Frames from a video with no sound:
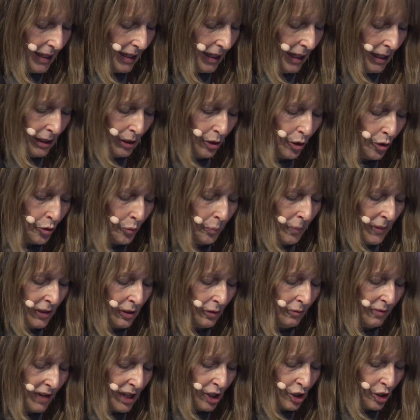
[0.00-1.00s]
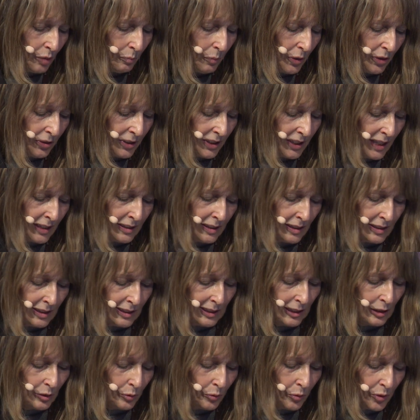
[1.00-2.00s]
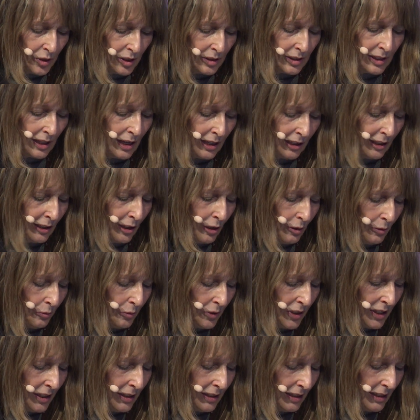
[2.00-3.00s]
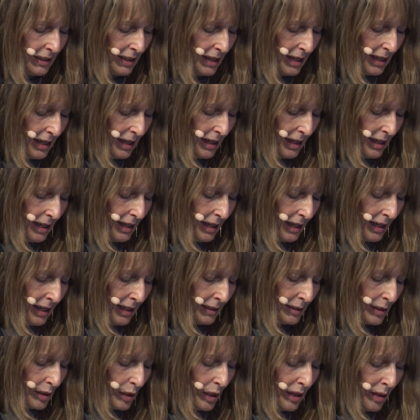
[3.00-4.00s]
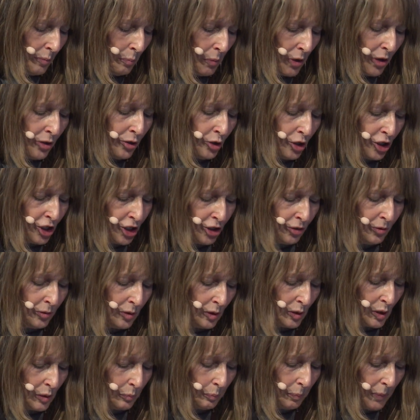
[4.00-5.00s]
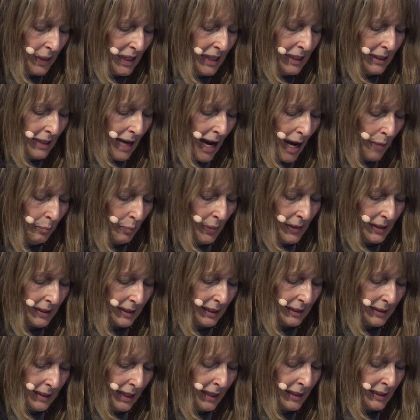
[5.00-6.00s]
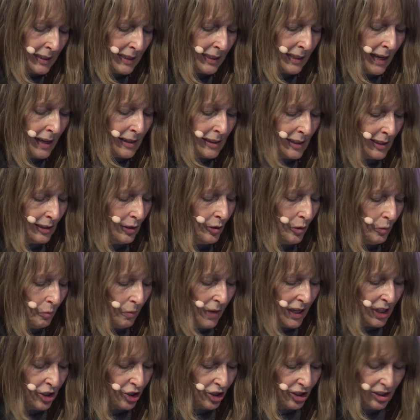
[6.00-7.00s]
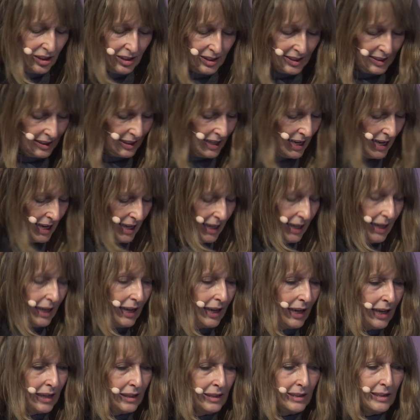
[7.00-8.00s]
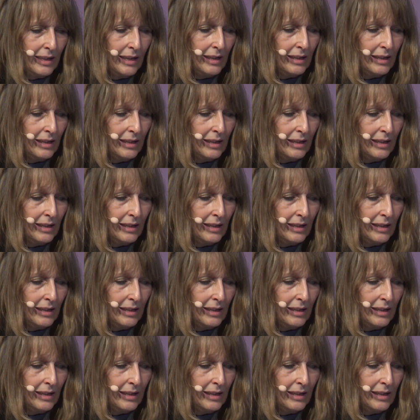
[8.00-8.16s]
In open innovation processes, users are included, and the approach should speed up the textiles innovations and